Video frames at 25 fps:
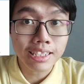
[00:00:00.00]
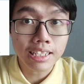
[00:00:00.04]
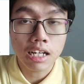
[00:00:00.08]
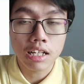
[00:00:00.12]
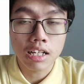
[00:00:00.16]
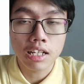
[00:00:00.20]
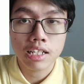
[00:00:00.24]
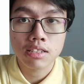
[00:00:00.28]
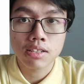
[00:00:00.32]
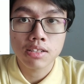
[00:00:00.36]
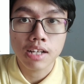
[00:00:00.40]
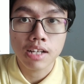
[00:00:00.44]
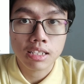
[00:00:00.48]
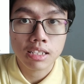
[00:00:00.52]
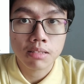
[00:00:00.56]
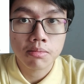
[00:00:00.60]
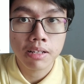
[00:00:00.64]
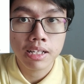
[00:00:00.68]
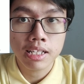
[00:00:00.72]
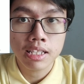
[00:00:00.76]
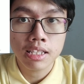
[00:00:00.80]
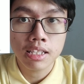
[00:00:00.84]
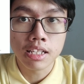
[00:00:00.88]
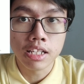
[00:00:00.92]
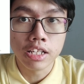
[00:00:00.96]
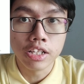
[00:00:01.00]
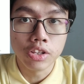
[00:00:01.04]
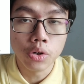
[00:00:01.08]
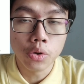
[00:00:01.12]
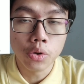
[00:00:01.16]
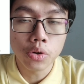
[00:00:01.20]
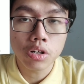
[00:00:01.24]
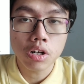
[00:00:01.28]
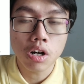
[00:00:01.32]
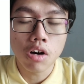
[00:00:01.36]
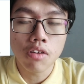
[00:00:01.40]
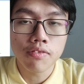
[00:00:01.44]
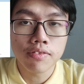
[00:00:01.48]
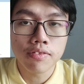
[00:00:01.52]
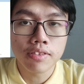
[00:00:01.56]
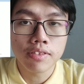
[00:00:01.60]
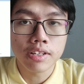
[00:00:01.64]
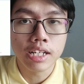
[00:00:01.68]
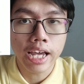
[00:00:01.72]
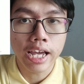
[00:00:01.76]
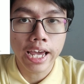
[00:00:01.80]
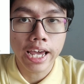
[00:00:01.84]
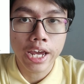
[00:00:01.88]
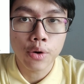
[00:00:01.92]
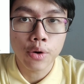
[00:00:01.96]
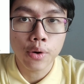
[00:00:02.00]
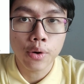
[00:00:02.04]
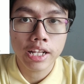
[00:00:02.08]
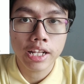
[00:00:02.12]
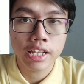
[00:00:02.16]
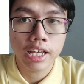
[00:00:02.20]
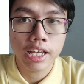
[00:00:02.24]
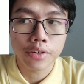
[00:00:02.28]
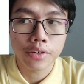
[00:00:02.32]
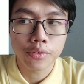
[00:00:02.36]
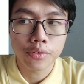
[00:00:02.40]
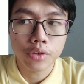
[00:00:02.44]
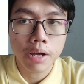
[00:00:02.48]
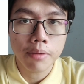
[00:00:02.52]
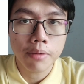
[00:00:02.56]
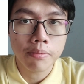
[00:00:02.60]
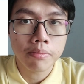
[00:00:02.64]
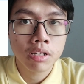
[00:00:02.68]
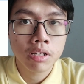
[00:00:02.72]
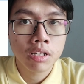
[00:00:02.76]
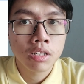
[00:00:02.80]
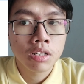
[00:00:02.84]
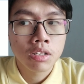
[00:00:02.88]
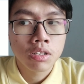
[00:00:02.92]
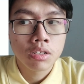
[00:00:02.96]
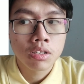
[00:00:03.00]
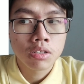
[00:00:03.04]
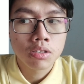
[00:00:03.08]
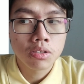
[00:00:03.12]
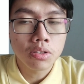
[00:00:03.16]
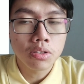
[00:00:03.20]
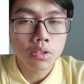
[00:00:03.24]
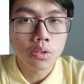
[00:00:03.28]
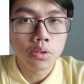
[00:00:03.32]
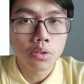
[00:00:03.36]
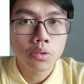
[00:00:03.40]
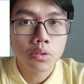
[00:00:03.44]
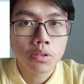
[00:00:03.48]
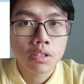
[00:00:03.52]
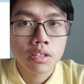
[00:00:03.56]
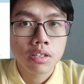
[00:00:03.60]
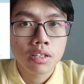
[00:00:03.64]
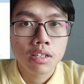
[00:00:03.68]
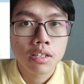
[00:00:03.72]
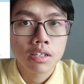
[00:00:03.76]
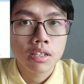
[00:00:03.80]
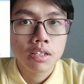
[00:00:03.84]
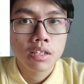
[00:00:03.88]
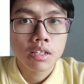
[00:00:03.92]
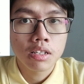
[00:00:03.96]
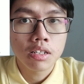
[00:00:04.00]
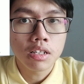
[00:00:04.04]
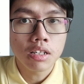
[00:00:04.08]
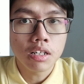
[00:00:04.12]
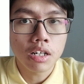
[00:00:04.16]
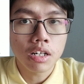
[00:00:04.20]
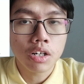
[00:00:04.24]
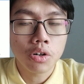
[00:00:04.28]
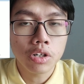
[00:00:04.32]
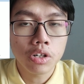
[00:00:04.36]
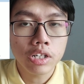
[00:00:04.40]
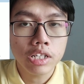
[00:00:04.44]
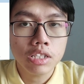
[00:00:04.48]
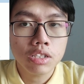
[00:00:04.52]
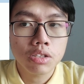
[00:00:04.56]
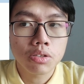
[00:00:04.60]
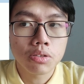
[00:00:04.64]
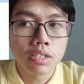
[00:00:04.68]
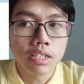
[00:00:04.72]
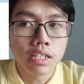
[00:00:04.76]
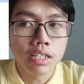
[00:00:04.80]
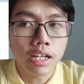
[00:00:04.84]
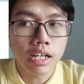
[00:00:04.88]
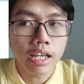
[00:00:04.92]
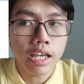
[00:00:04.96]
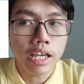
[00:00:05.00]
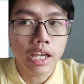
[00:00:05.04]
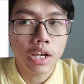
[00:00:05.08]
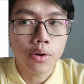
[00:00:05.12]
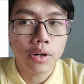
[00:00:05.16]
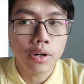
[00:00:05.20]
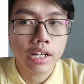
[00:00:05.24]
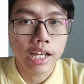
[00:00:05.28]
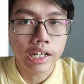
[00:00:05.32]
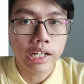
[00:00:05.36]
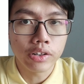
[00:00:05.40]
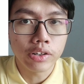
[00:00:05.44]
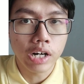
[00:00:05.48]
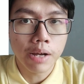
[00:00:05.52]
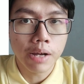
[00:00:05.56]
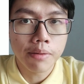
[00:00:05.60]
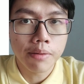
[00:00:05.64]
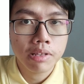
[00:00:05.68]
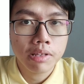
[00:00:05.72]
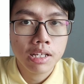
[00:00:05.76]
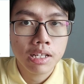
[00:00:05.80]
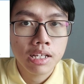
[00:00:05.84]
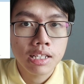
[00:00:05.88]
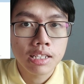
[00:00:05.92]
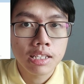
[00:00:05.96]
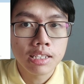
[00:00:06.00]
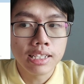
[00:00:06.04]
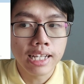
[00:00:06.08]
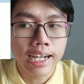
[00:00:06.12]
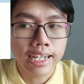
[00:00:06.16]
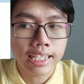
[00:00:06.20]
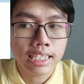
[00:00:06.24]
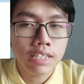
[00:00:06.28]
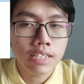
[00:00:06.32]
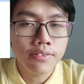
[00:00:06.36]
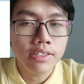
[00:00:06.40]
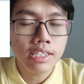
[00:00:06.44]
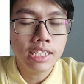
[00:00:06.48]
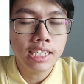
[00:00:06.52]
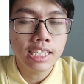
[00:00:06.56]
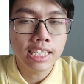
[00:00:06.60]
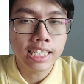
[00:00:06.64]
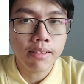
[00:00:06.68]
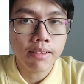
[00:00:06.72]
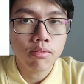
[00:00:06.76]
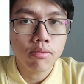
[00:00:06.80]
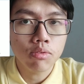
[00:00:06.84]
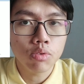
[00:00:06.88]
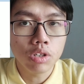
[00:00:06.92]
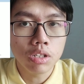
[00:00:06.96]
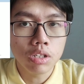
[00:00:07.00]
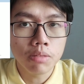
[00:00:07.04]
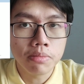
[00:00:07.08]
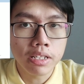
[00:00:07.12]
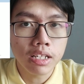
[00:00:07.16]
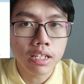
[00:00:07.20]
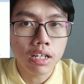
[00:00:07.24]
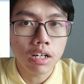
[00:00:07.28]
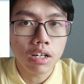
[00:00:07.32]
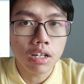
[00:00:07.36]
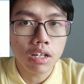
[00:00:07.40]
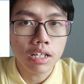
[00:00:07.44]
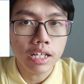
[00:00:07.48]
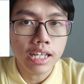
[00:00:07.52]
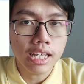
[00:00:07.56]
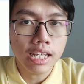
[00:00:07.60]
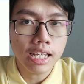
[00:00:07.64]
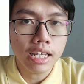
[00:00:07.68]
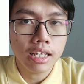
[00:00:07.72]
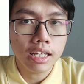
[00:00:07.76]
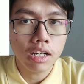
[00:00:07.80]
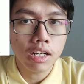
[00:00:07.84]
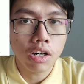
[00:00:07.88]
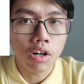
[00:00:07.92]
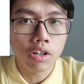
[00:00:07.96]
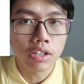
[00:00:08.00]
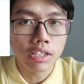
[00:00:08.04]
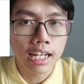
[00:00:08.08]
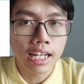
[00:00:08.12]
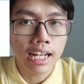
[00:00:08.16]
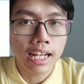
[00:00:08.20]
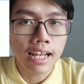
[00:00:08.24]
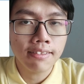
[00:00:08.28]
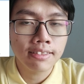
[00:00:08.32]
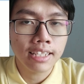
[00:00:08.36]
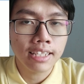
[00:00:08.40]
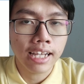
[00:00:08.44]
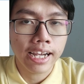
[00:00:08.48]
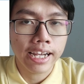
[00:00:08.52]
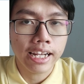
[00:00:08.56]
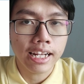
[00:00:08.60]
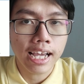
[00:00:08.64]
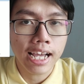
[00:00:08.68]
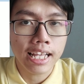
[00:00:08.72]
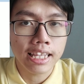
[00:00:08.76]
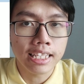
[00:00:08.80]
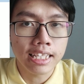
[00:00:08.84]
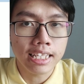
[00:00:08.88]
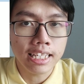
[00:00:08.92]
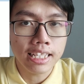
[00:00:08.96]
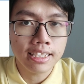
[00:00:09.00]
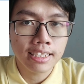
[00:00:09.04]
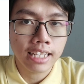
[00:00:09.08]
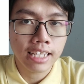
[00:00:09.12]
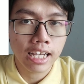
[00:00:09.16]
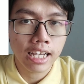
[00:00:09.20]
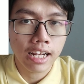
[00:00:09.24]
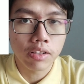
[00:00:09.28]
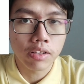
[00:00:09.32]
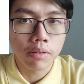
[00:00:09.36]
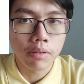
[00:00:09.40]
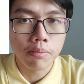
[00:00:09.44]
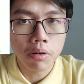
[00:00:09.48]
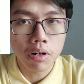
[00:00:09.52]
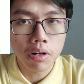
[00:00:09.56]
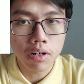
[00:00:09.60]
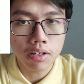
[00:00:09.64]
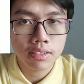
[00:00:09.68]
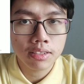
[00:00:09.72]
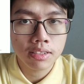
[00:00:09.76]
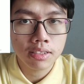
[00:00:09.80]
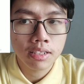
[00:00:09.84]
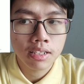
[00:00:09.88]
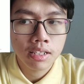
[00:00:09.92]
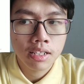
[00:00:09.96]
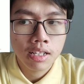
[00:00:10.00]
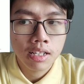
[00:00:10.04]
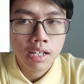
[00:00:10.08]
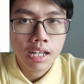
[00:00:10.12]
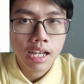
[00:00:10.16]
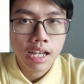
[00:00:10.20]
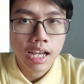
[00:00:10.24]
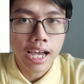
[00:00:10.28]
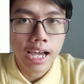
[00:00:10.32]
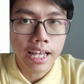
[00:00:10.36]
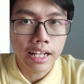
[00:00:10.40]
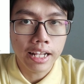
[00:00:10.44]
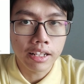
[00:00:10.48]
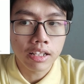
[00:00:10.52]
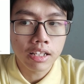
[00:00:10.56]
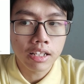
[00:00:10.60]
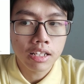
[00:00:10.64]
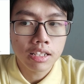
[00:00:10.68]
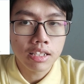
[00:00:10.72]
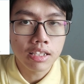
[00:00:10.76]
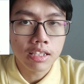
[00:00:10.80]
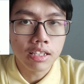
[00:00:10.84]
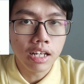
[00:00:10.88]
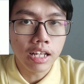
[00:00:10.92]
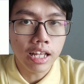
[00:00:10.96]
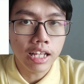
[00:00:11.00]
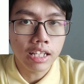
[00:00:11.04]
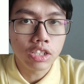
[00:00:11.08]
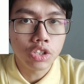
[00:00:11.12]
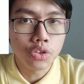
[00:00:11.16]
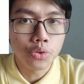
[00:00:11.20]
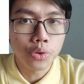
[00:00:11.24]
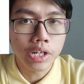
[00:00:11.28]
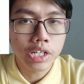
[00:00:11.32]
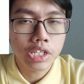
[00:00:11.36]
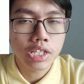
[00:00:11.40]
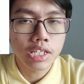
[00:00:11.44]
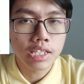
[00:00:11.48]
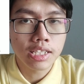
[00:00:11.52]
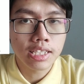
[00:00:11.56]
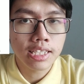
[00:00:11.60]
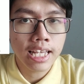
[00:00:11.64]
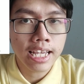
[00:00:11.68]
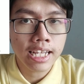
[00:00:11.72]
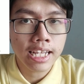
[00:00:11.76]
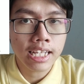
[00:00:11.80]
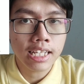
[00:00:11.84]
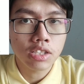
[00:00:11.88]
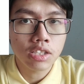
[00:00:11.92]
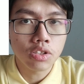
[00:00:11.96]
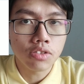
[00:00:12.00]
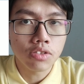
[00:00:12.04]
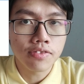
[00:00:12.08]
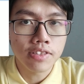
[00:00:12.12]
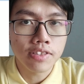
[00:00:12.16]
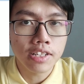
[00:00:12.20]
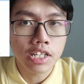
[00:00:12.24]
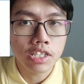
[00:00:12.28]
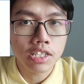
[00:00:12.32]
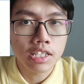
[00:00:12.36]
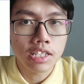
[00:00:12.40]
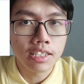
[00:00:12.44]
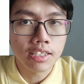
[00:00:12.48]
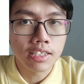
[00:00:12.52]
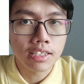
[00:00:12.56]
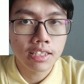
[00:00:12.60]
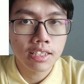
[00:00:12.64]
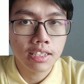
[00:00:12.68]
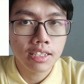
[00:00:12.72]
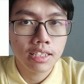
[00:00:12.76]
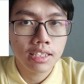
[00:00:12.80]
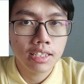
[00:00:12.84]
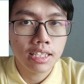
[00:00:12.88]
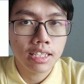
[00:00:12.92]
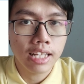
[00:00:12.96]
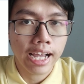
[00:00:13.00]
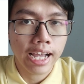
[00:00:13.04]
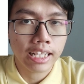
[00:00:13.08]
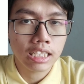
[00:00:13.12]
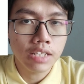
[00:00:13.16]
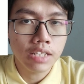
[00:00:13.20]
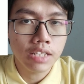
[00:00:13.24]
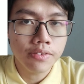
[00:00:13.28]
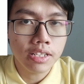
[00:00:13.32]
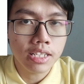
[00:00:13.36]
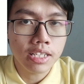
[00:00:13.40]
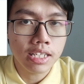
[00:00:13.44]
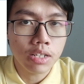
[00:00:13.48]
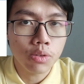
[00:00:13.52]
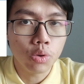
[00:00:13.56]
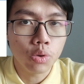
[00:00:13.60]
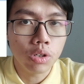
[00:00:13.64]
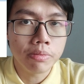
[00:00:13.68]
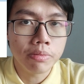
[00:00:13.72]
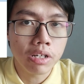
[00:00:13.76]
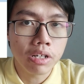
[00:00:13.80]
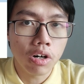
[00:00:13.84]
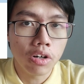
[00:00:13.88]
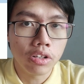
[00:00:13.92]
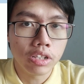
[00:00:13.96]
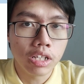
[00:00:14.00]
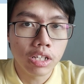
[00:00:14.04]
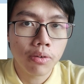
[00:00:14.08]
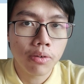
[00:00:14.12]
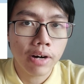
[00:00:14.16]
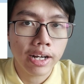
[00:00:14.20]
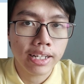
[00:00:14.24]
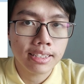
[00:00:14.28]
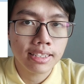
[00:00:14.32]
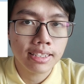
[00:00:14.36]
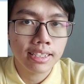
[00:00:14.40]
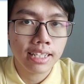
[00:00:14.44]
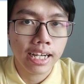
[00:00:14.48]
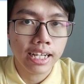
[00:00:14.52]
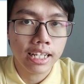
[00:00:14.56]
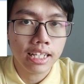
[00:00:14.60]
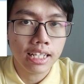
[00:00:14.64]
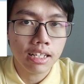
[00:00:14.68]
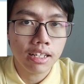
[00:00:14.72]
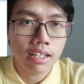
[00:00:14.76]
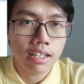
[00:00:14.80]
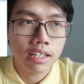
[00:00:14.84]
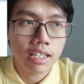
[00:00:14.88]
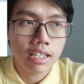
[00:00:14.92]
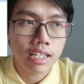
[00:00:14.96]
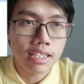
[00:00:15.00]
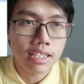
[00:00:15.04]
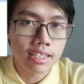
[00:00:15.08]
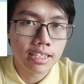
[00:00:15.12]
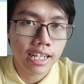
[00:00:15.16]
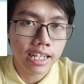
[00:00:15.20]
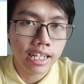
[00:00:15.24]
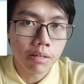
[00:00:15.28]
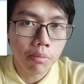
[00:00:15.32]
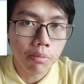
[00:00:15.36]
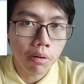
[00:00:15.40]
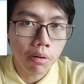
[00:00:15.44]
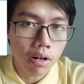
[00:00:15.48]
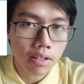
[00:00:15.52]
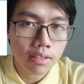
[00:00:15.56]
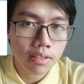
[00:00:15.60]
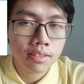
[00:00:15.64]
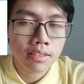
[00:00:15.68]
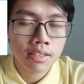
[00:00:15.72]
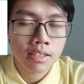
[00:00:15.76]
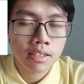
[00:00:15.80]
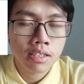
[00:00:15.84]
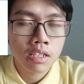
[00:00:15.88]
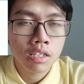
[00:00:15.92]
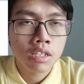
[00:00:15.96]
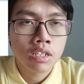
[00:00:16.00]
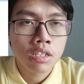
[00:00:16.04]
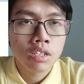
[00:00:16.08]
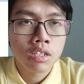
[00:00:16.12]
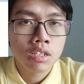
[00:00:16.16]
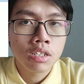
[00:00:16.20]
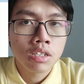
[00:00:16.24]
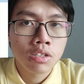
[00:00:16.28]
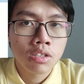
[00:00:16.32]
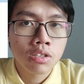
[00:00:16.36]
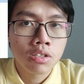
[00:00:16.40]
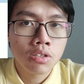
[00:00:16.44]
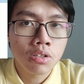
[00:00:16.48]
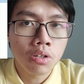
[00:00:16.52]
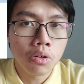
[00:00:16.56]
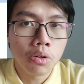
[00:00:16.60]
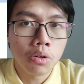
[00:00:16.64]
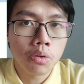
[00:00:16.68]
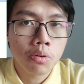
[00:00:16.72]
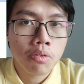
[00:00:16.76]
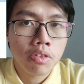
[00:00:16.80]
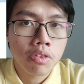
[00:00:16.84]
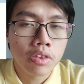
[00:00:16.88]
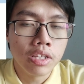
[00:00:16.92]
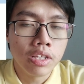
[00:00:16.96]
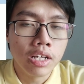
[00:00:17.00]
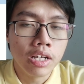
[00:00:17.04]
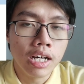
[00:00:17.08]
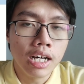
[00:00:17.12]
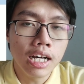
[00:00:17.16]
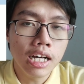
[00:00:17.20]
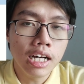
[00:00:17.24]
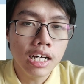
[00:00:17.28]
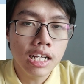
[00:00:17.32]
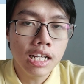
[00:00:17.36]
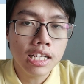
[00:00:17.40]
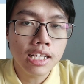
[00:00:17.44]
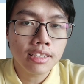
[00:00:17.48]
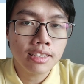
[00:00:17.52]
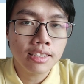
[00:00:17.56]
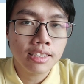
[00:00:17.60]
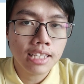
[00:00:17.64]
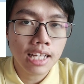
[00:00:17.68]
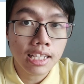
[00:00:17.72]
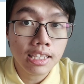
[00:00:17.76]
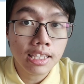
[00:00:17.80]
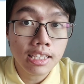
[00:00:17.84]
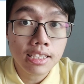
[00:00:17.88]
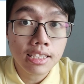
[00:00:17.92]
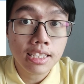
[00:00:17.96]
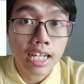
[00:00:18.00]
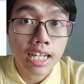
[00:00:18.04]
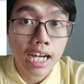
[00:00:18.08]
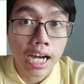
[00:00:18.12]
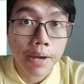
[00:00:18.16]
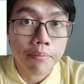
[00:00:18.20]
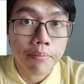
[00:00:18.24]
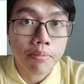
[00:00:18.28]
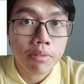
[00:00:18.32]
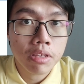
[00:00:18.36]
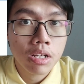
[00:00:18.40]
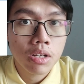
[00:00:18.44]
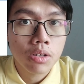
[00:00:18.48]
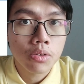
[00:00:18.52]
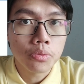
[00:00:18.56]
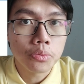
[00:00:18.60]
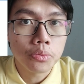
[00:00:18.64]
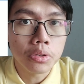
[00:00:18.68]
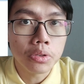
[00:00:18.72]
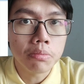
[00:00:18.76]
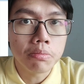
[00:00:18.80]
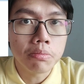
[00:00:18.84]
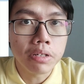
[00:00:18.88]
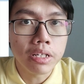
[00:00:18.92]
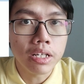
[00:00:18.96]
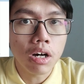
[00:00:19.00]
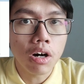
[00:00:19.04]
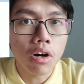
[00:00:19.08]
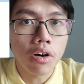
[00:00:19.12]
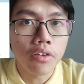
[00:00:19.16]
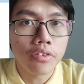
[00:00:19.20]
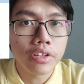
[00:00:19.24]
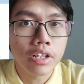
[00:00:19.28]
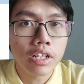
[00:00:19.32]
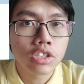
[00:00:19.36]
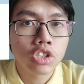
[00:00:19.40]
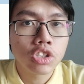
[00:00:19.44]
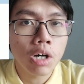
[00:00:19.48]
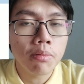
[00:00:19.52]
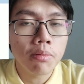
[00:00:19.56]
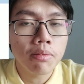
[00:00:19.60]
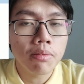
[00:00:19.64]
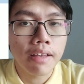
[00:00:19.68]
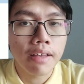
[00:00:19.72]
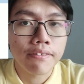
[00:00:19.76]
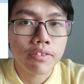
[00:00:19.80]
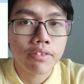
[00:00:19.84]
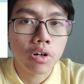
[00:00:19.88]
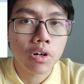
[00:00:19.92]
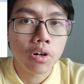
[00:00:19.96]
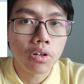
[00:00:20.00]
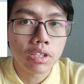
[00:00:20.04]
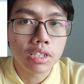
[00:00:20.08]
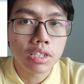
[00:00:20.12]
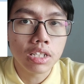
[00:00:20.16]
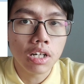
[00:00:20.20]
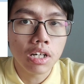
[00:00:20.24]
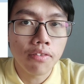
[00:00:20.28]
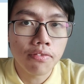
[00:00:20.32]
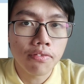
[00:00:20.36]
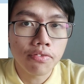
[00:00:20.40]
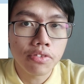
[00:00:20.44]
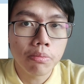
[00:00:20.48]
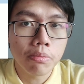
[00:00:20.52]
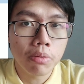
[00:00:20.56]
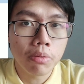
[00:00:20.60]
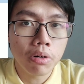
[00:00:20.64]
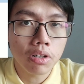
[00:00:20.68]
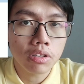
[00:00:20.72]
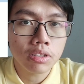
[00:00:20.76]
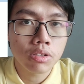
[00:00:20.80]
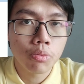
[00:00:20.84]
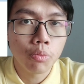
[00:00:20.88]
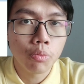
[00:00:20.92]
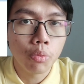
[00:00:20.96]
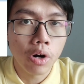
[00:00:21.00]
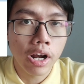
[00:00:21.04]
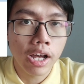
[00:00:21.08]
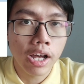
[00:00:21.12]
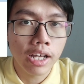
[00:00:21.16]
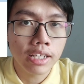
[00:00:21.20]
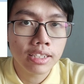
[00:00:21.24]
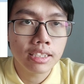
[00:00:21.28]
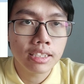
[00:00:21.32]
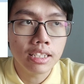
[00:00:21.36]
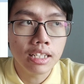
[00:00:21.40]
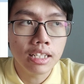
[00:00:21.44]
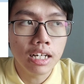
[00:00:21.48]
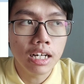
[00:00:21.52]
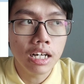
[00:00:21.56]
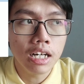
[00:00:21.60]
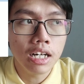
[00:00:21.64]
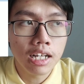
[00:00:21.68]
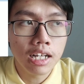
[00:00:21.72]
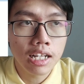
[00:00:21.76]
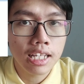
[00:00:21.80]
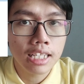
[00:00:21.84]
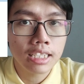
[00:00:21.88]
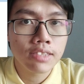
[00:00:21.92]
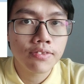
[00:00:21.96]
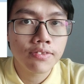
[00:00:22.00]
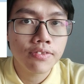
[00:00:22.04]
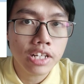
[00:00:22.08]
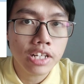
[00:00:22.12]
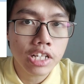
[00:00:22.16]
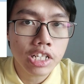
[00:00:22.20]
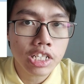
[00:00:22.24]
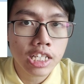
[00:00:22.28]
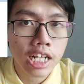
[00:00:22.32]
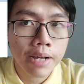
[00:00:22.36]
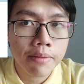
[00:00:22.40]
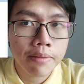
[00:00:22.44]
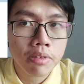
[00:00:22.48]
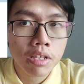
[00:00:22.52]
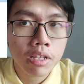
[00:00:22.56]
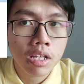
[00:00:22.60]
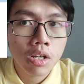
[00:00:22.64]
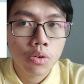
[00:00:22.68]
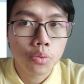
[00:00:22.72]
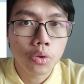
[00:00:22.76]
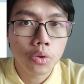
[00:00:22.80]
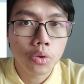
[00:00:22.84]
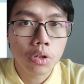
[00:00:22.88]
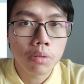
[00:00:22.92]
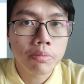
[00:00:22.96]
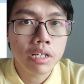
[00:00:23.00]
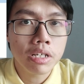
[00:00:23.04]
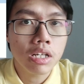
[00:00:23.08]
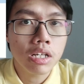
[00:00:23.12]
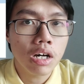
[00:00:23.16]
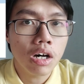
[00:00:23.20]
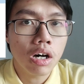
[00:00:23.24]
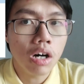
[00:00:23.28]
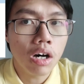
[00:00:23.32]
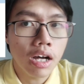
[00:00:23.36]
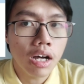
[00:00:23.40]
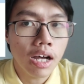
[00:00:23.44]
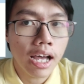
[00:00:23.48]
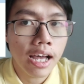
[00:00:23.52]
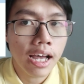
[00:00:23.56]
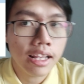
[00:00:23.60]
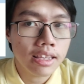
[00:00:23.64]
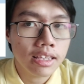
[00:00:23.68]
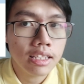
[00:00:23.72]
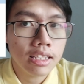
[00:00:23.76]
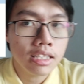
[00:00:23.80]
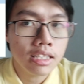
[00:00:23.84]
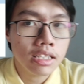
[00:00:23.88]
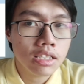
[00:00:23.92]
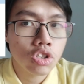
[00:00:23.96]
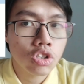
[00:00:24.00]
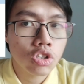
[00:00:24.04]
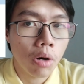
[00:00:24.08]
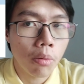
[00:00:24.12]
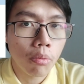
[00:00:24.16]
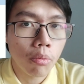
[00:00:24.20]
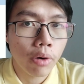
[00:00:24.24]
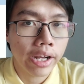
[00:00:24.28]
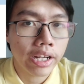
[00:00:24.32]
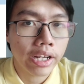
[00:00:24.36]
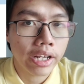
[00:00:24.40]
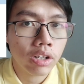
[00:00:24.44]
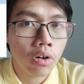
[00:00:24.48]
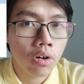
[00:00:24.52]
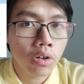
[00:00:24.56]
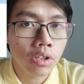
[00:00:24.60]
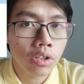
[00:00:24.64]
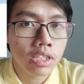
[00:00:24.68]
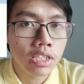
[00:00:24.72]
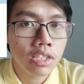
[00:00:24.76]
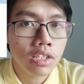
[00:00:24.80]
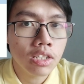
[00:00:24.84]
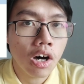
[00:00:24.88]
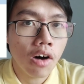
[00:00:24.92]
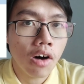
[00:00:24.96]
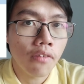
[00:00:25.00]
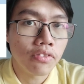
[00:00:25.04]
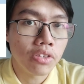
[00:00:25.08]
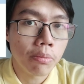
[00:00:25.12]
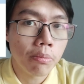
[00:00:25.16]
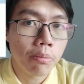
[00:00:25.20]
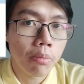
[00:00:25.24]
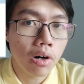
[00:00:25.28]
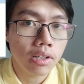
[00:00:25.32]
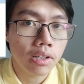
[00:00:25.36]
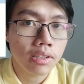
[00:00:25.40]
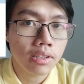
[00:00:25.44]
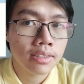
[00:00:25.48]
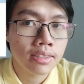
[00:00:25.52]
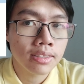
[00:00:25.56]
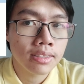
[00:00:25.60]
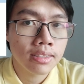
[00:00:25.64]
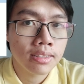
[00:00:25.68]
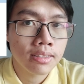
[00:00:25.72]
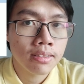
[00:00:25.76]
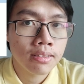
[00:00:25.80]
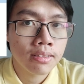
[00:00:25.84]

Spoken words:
I'd like to explain the node of the AON diagram. So according to the AON diagram, the activity name will be on the left side at the inside of the box, and the duration taken to finish this activity will be on the right side inside the box. So the earliest starting time will be on the top left corner of the box, whereas the earliest finish time will be at the top right corner of the box.